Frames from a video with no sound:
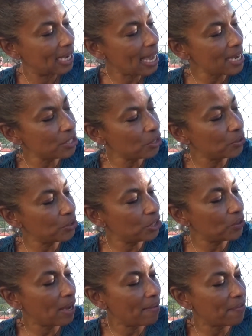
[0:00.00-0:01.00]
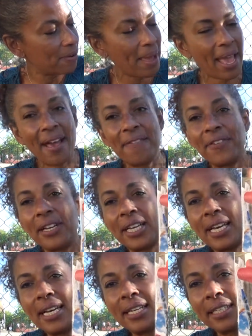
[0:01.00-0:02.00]
I told you I'm from
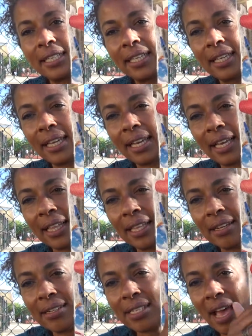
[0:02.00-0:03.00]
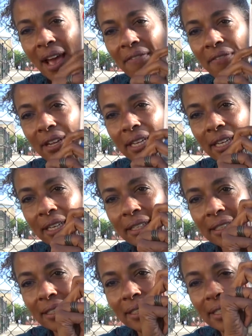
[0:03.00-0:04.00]
Africa, and there's Africa.
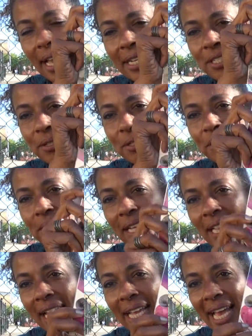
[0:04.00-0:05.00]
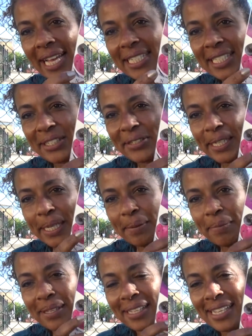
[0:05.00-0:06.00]
I told you I like ice
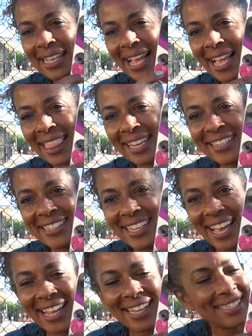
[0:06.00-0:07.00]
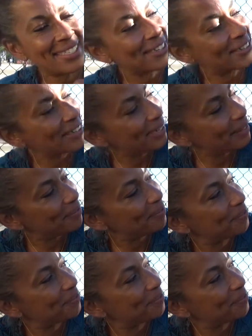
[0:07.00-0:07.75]
cream, and there's ice cream.